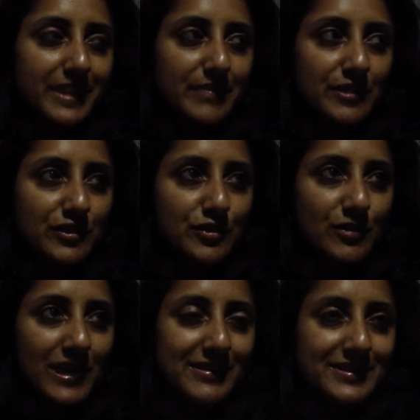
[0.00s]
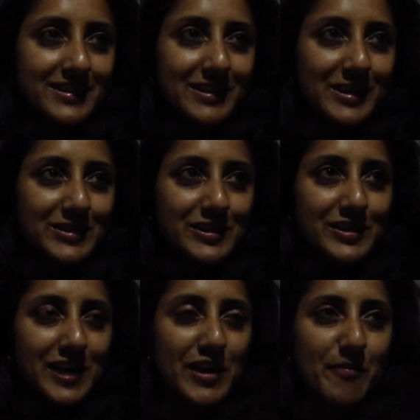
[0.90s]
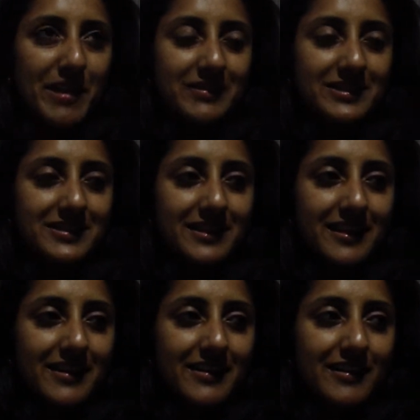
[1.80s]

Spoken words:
not sure what else I'd like to share about today.